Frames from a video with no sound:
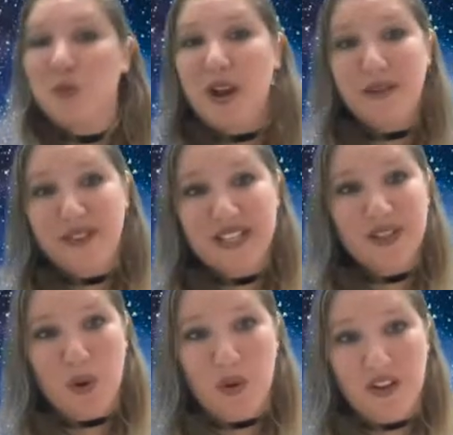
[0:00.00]
one of its
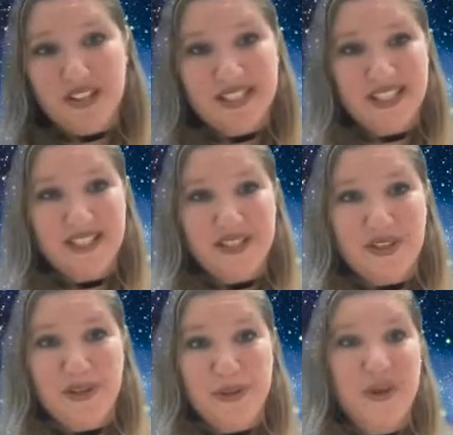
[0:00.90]
goals is
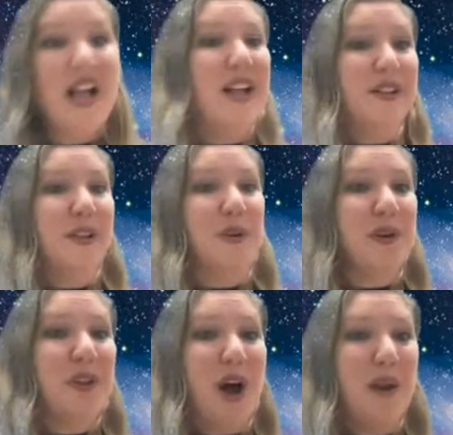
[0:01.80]
to learn a
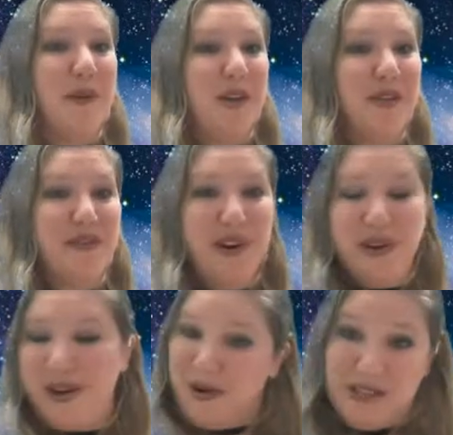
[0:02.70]
lot about the
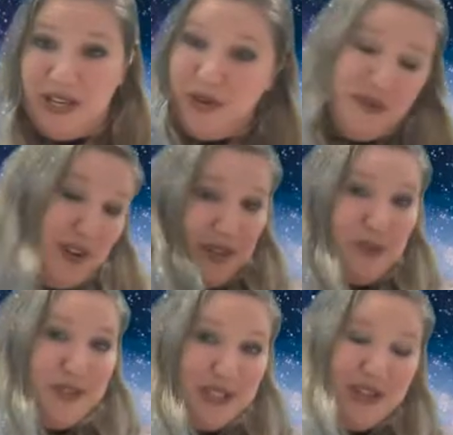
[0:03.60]
very early universe,
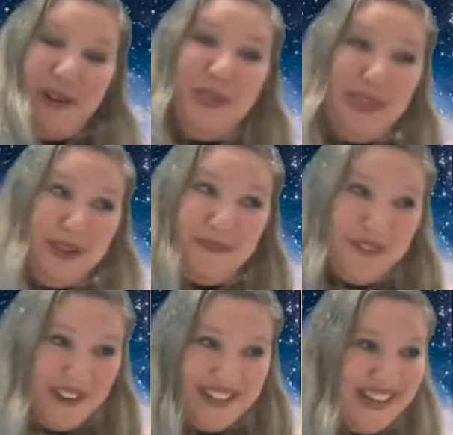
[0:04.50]
which is our theme
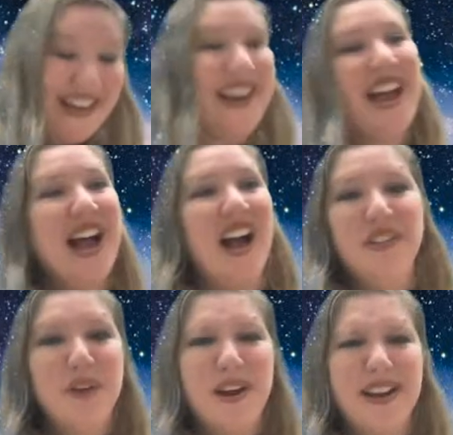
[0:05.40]
for today, I
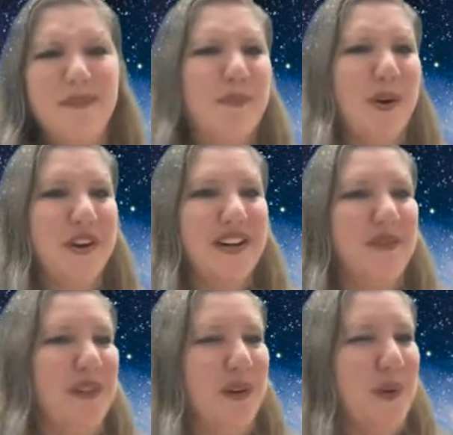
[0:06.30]
thought I'd put in a
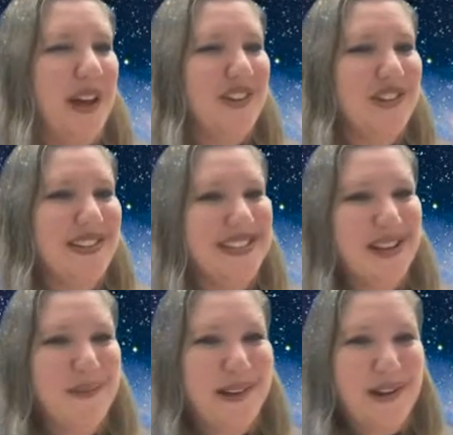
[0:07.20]
few questions
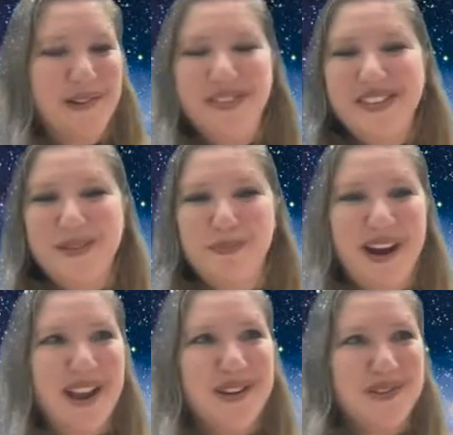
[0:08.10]
about this
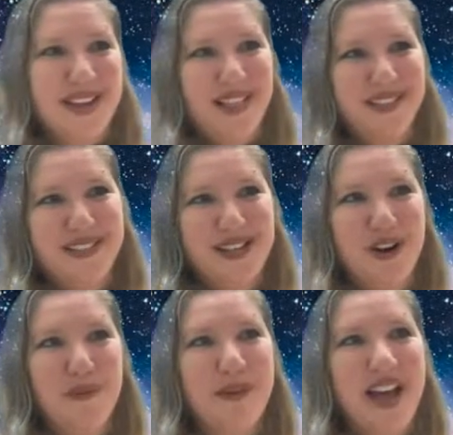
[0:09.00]
brand new
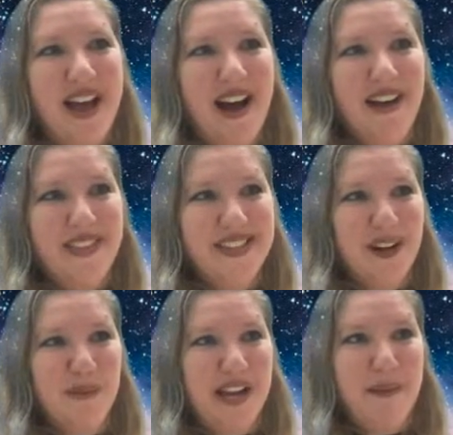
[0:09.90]
telescope that's going
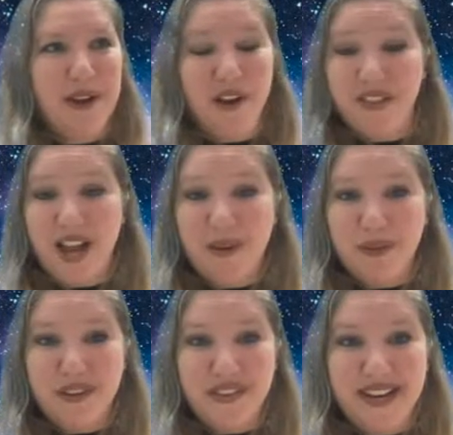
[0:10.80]
to be coming online
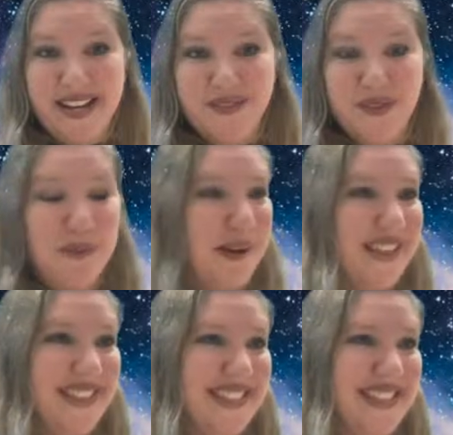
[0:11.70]
within the next few
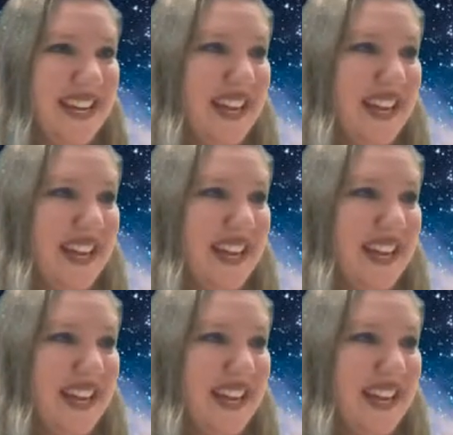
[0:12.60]
months.